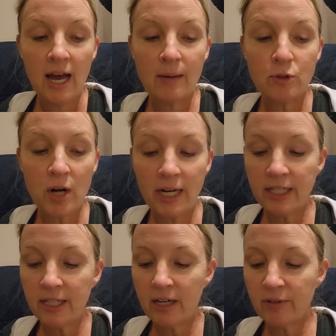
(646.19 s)
I'm
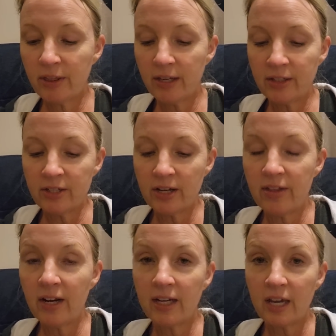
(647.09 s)
trying to get everything
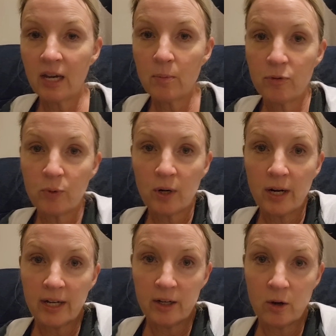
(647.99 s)
done that I can before
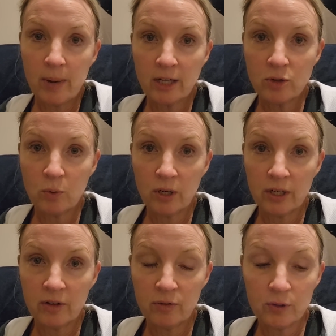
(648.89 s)
I go back to
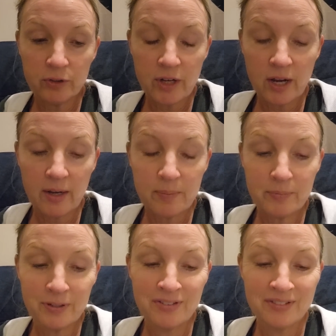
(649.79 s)
working full time.